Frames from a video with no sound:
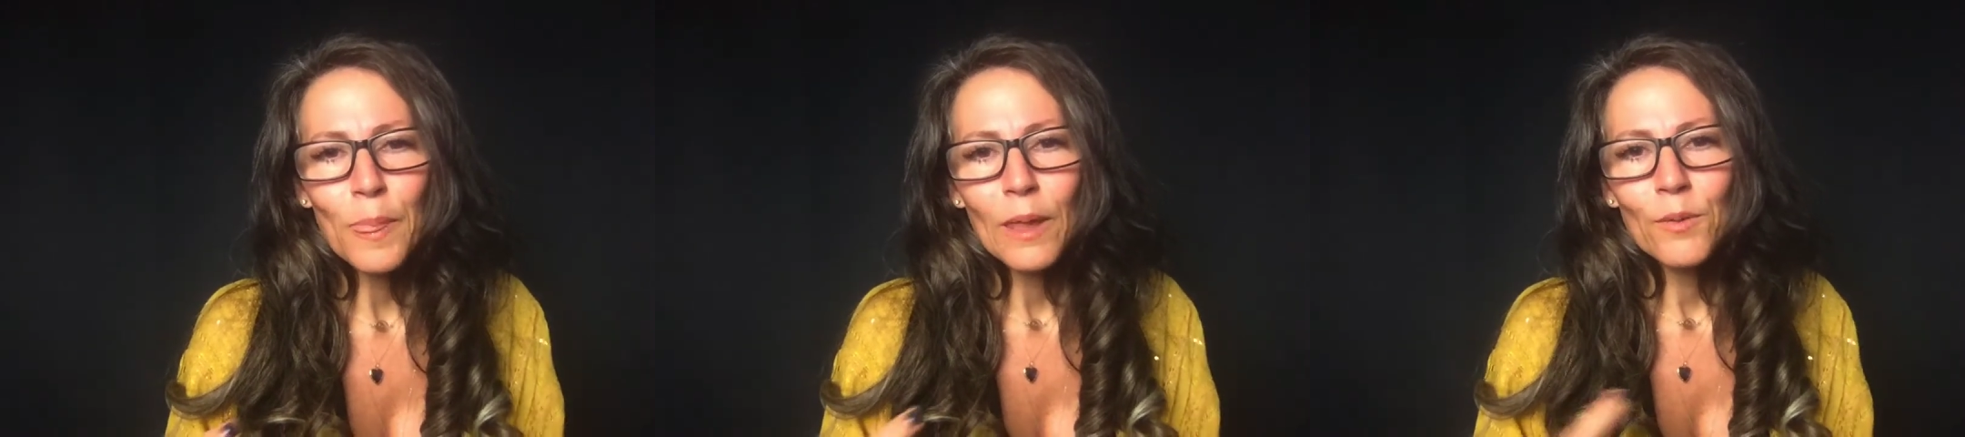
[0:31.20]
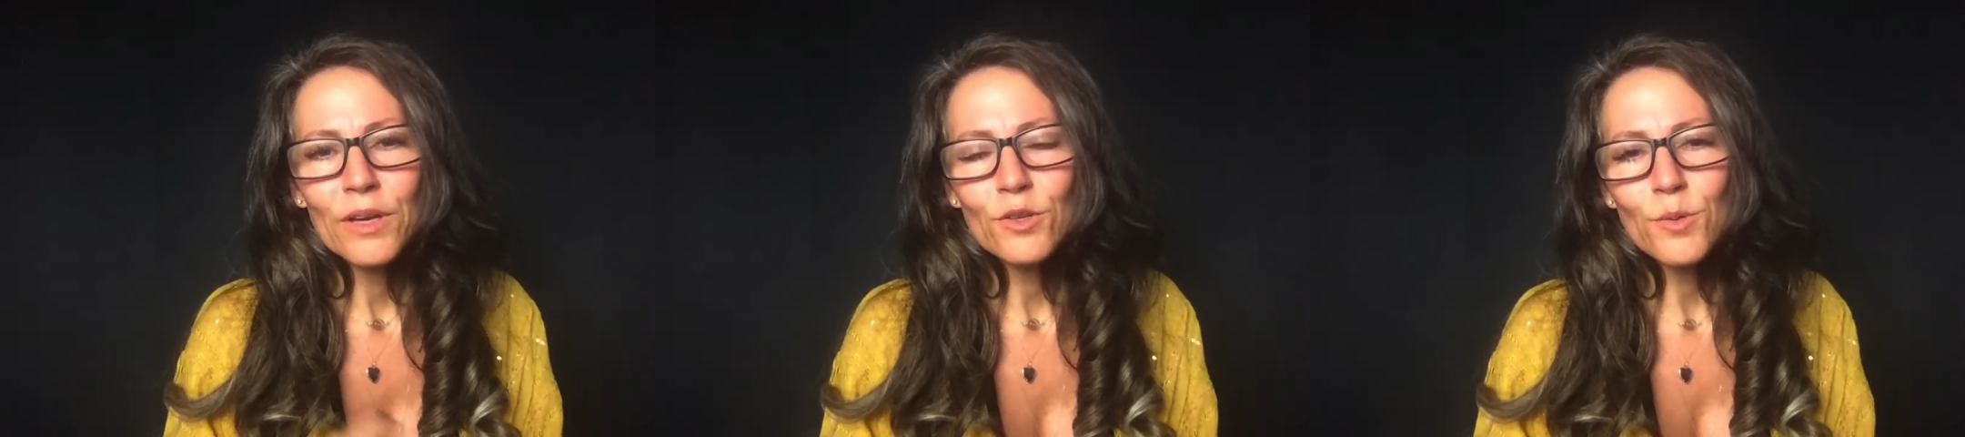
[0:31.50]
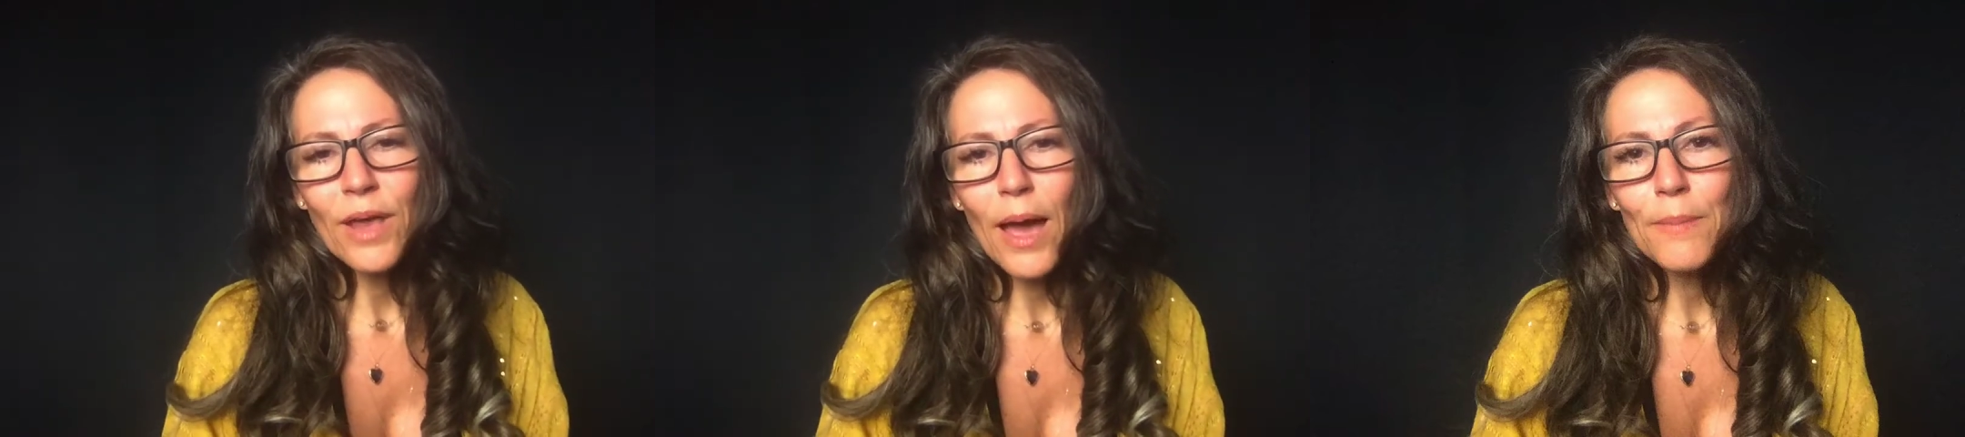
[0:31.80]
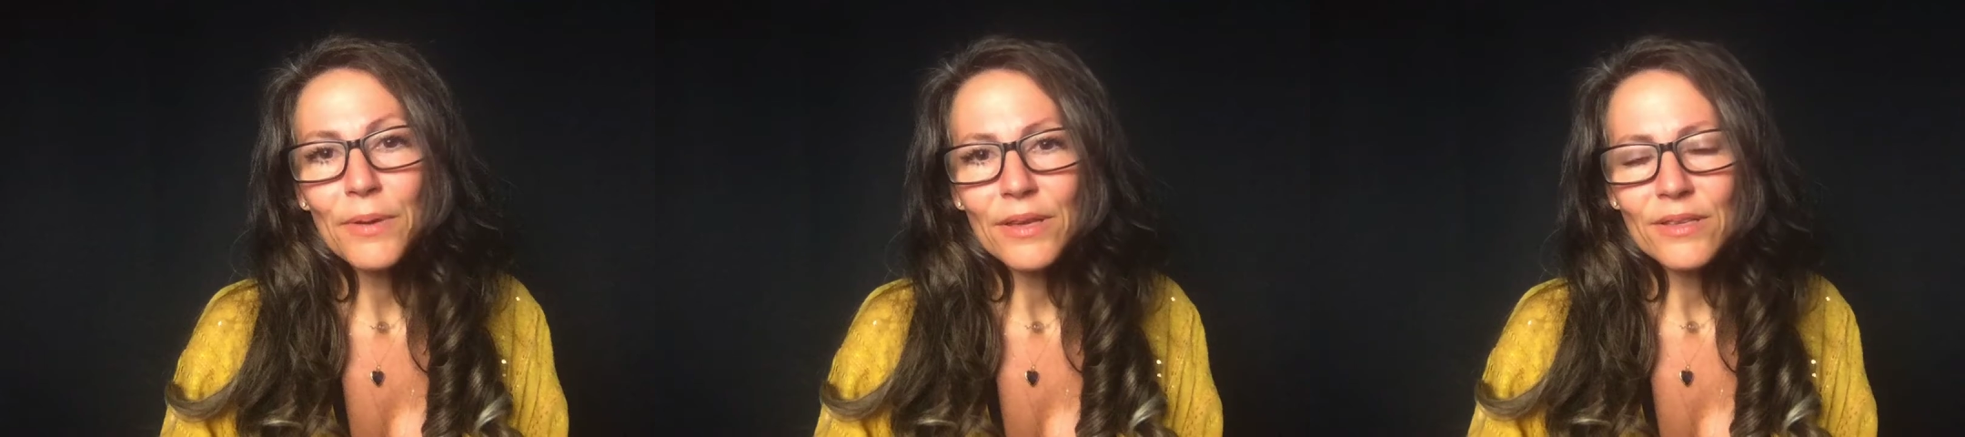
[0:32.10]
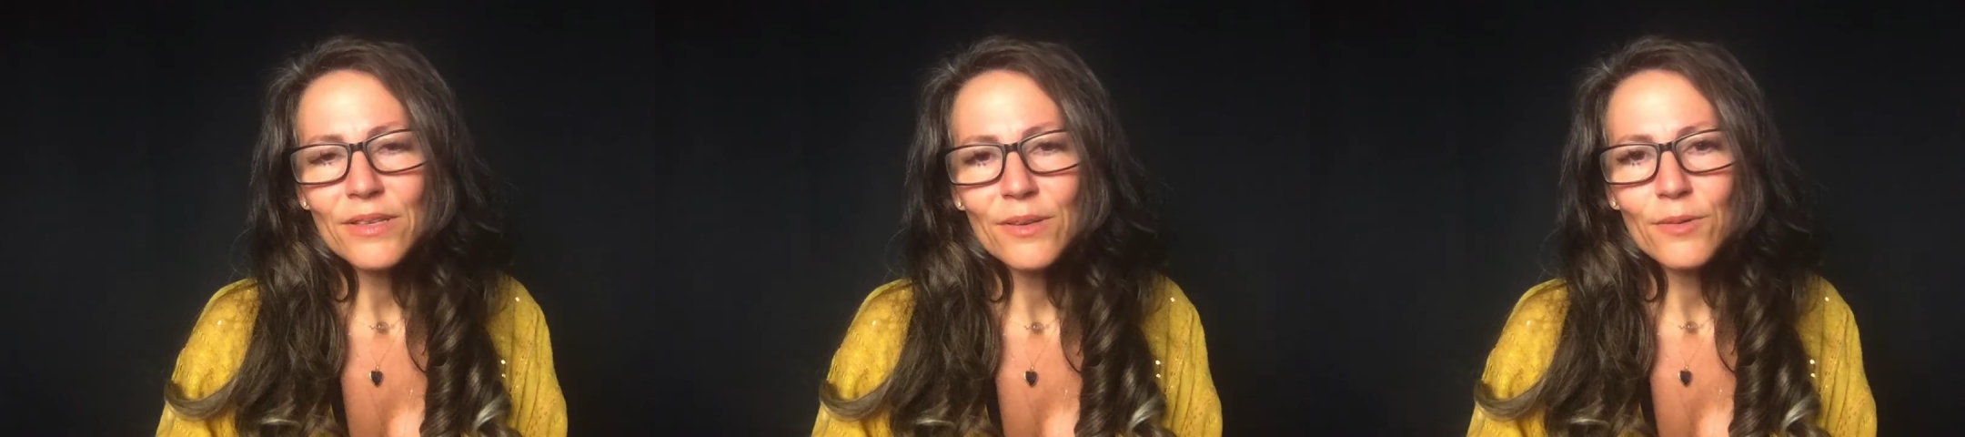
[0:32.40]
Well, here's what
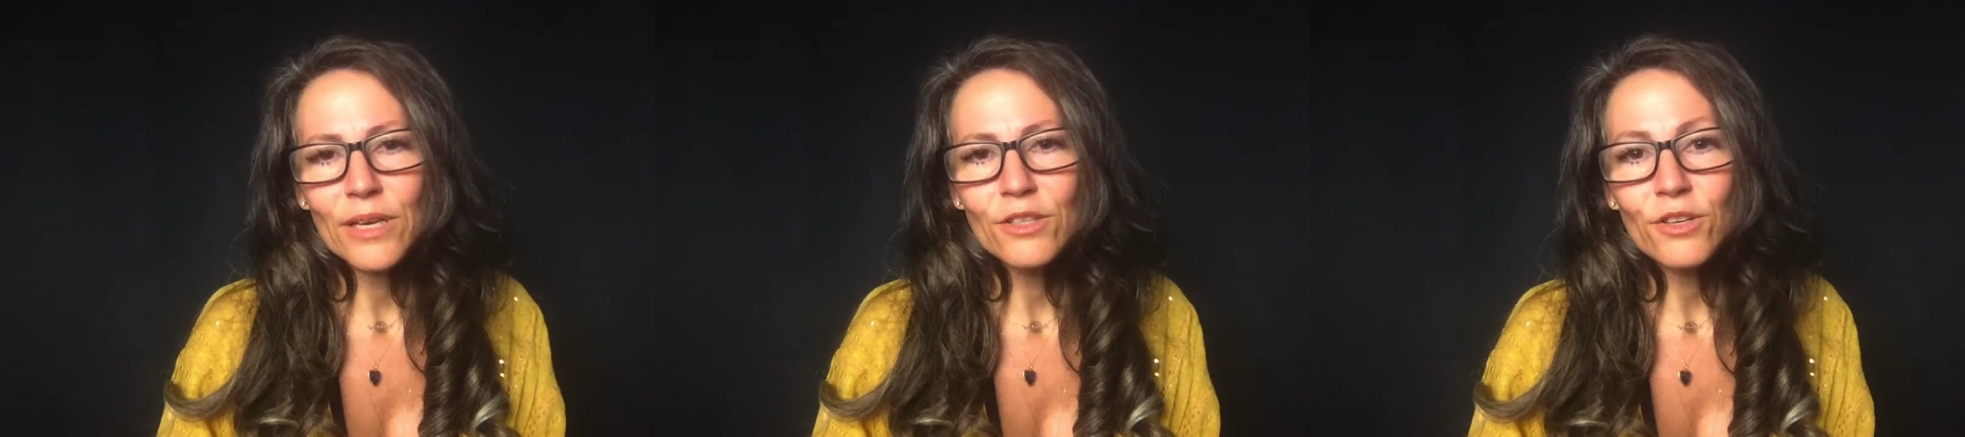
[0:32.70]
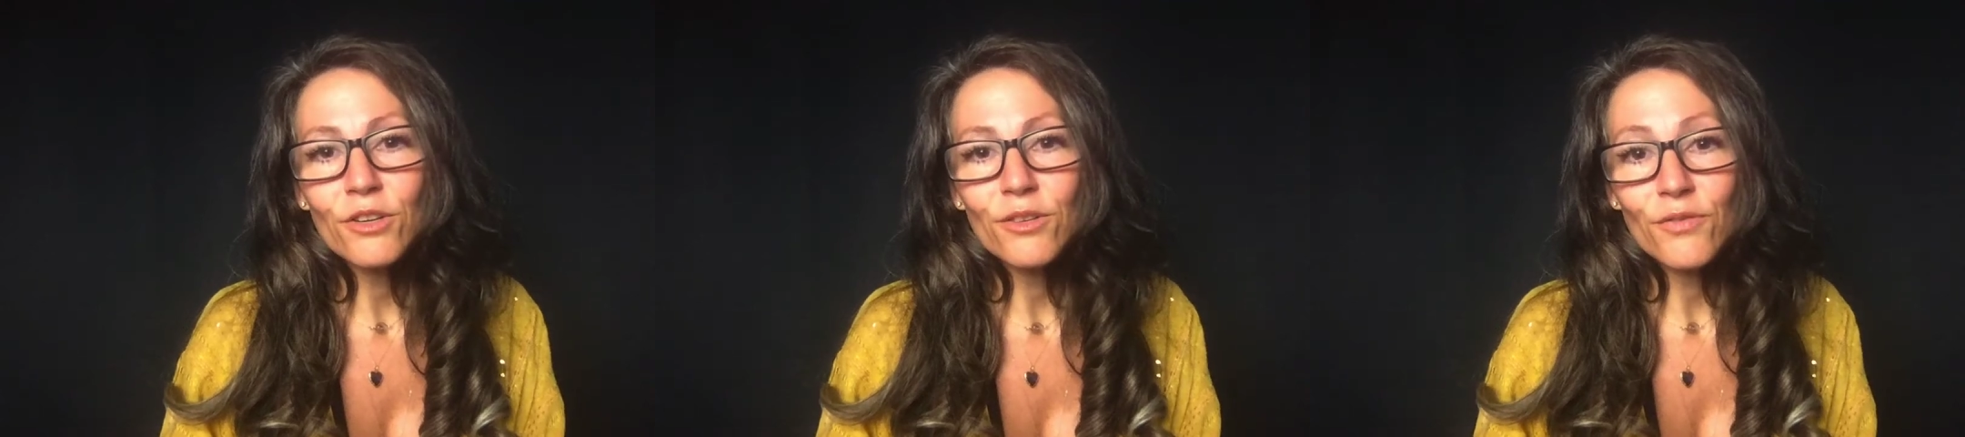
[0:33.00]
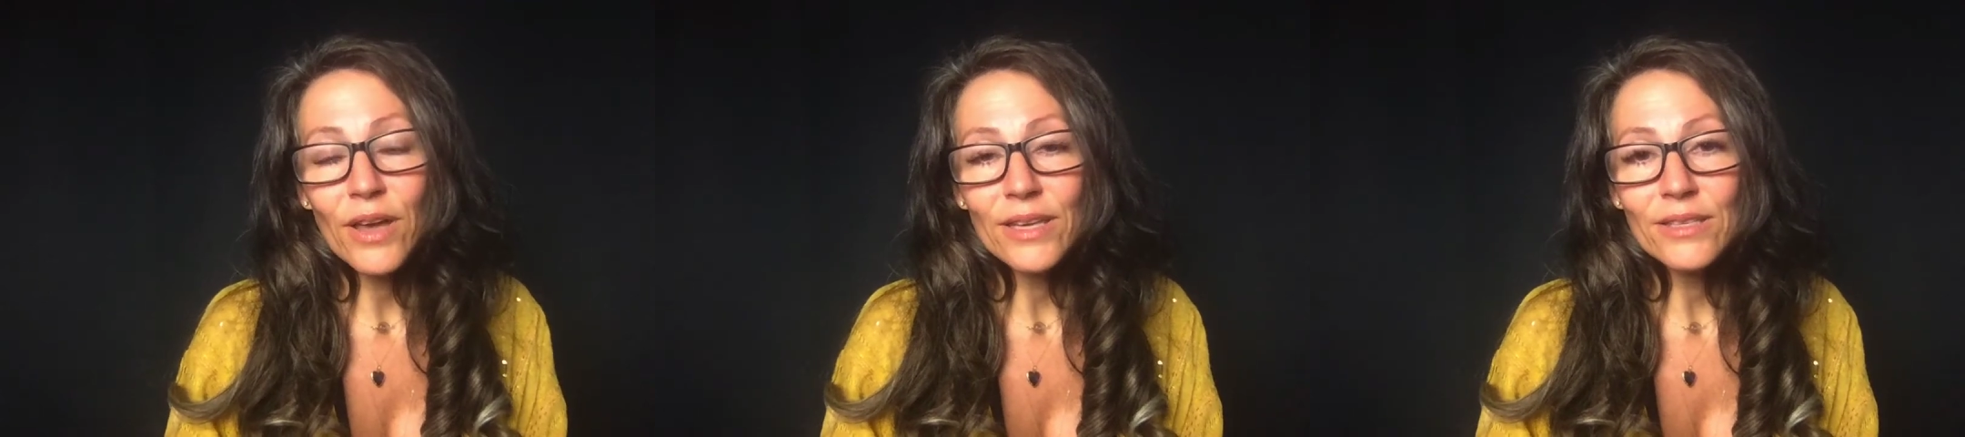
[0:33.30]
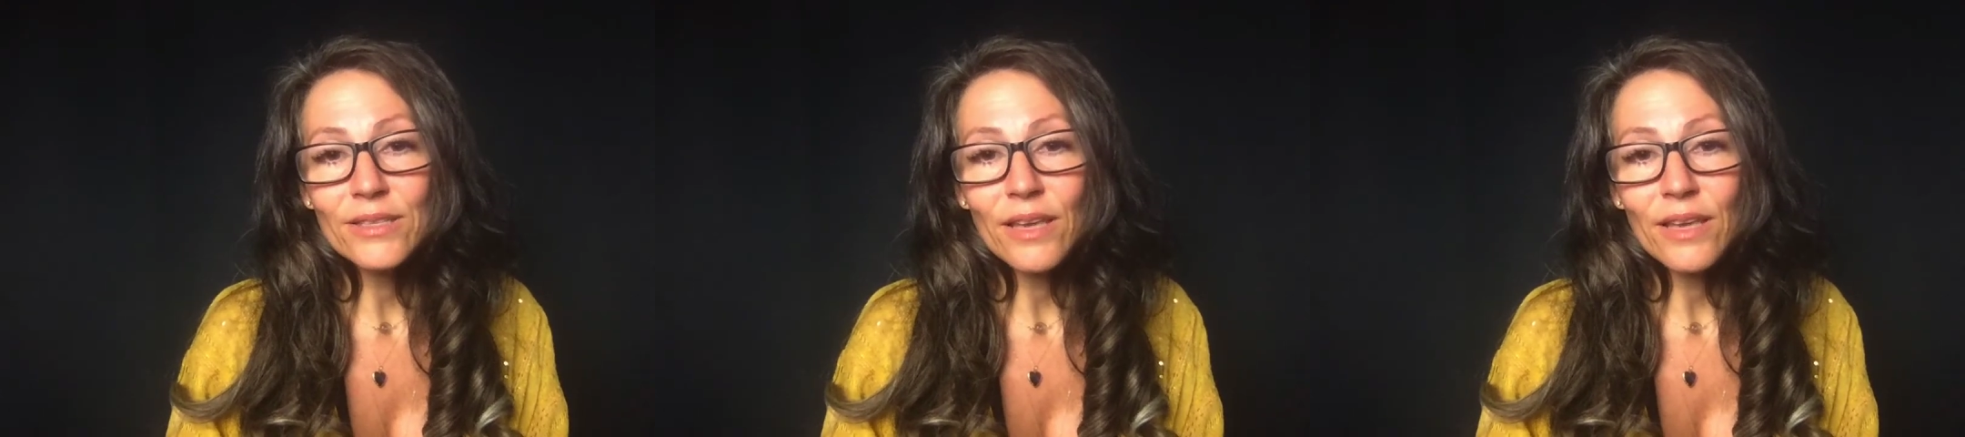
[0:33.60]
happened when I took her advice